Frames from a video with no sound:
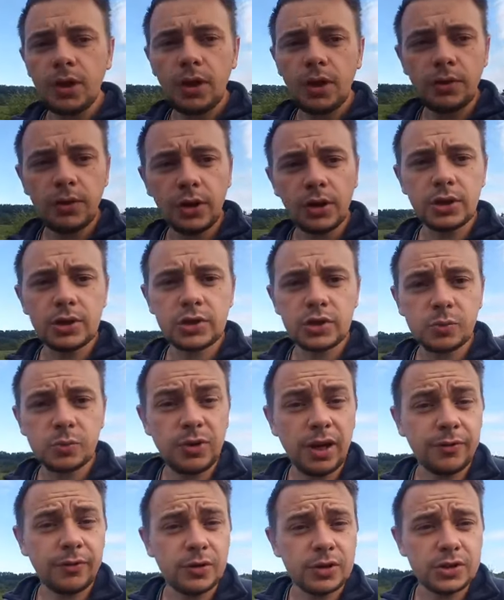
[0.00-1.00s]
There's some
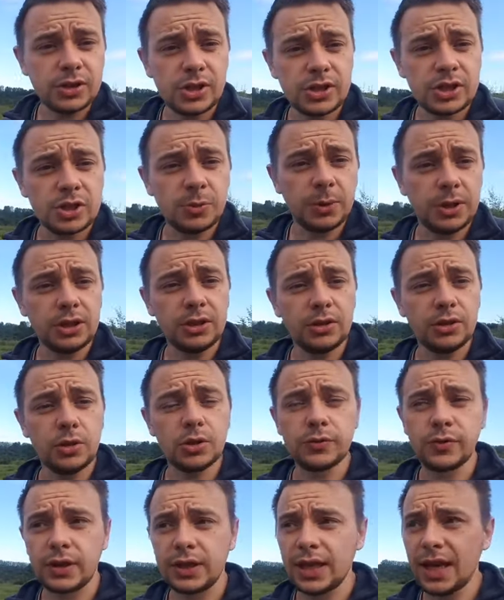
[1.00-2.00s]
references to being
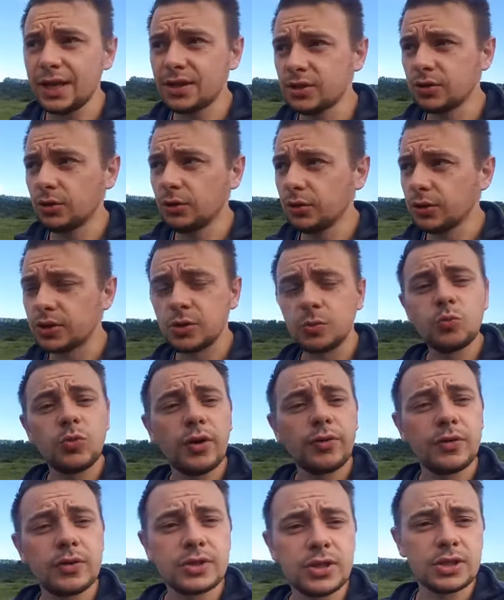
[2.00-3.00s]
used for cattle, there's some
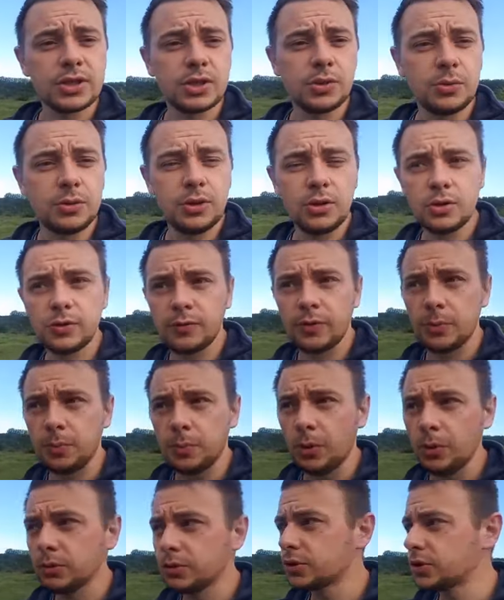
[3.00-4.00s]
references to be used for
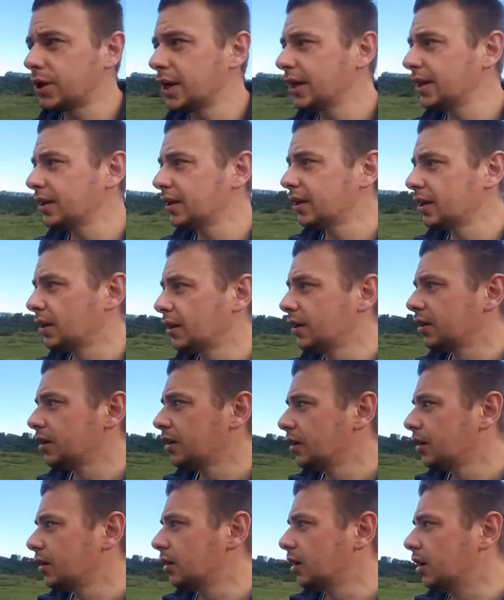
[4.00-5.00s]
poultry.
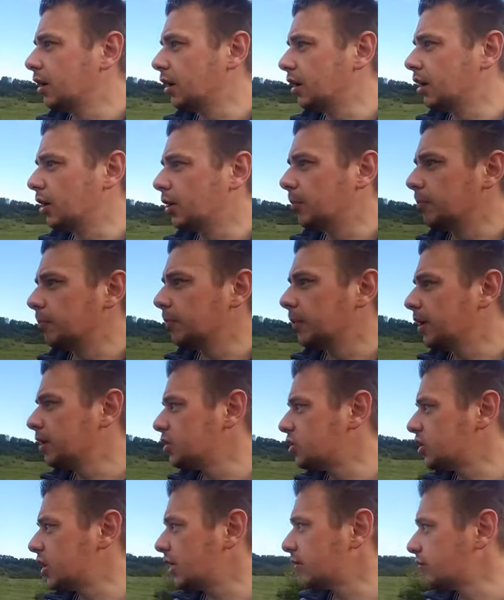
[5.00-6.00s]

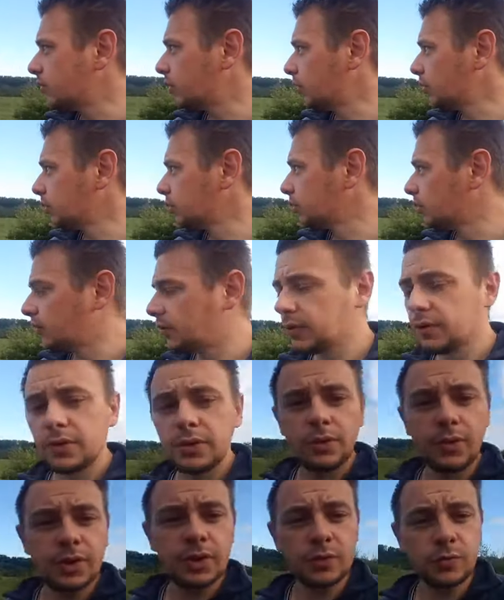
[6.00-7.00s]
In general,
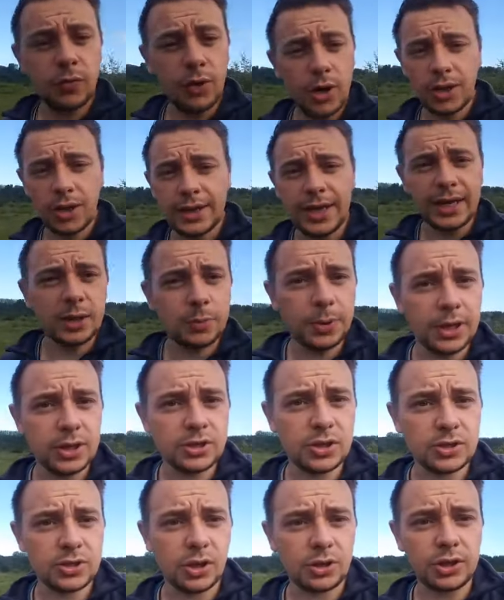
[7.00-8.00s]
there's rarely any
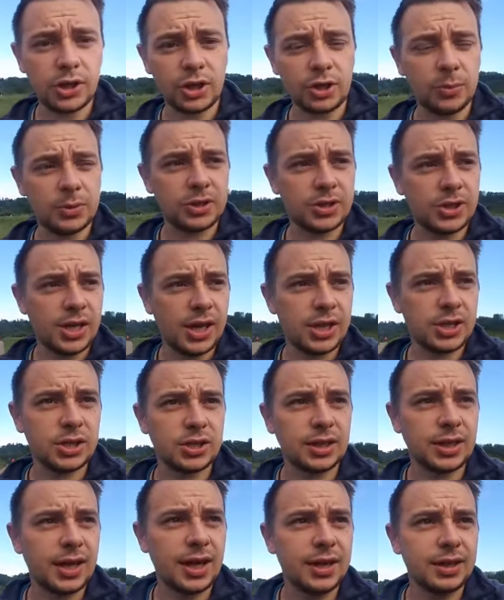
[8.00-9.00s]
pictures or documentation
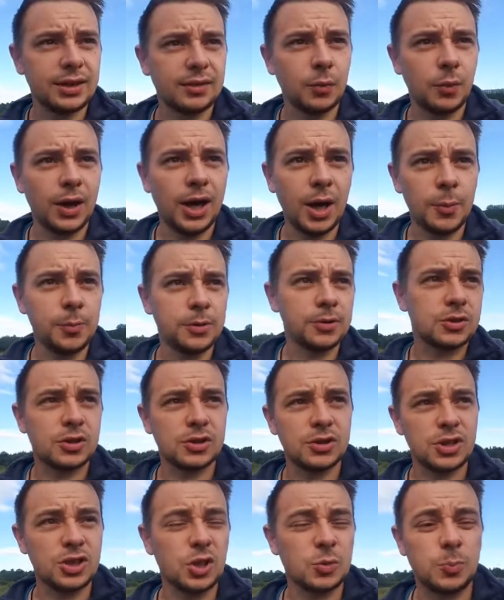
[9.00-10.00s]
regarding what happens,
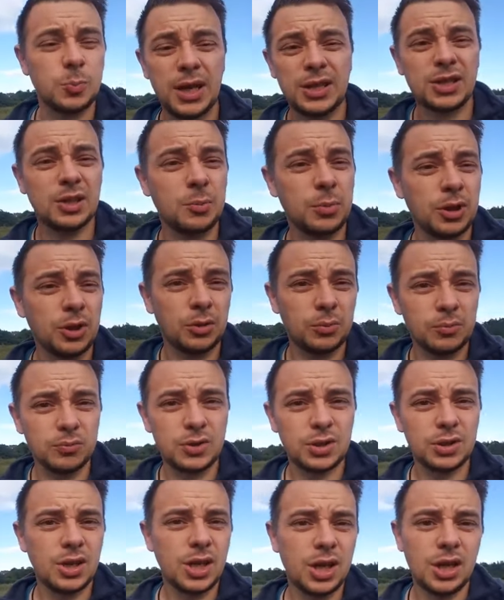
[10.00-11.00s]
because it just basically
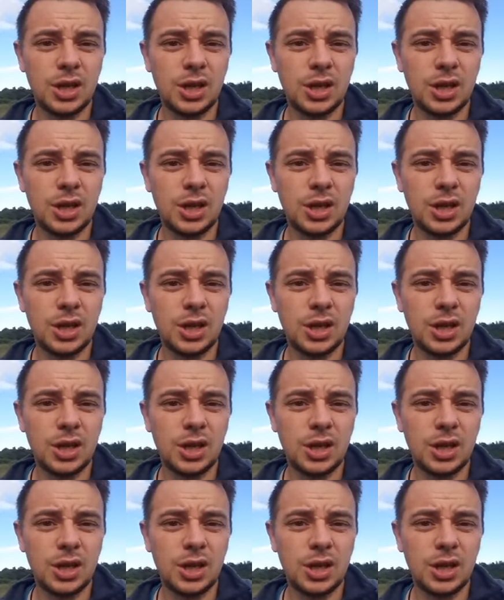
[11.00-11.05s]
becomes